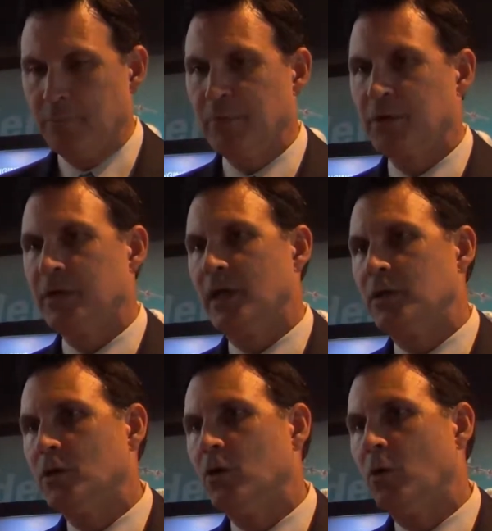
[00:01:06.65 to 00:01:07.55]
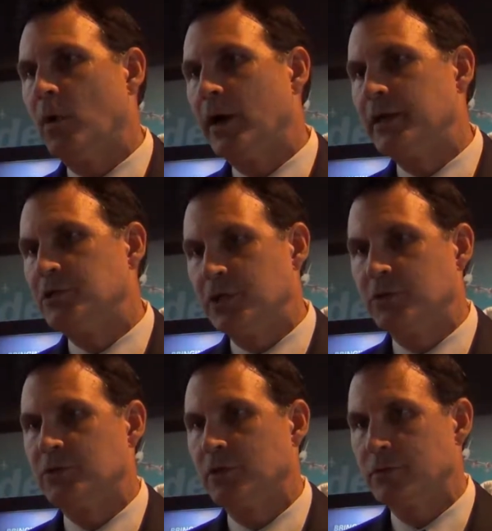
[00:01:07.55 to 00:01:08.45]
building a Jknoaa-wide
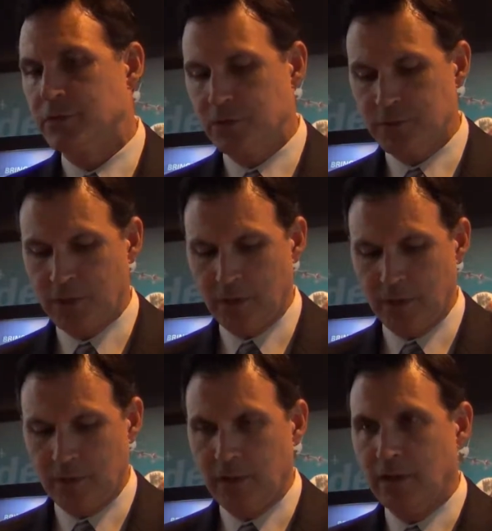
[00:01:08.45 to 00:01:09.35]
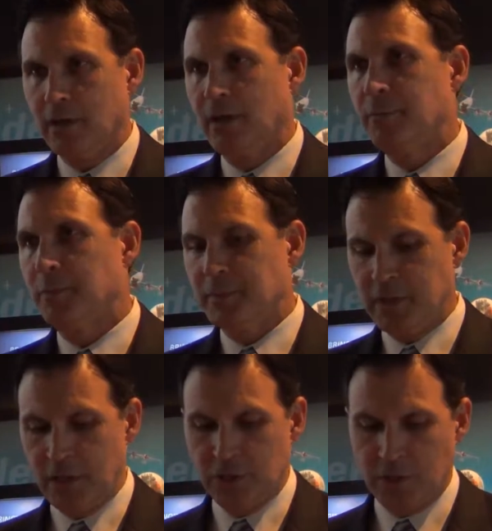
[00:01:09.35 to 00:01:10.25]
shared services
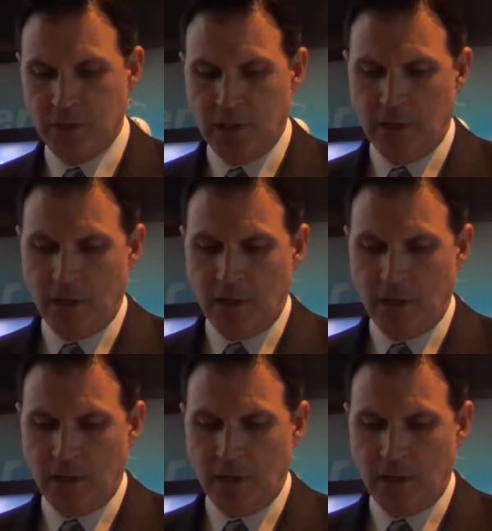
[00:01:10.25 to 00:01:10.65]
implementation.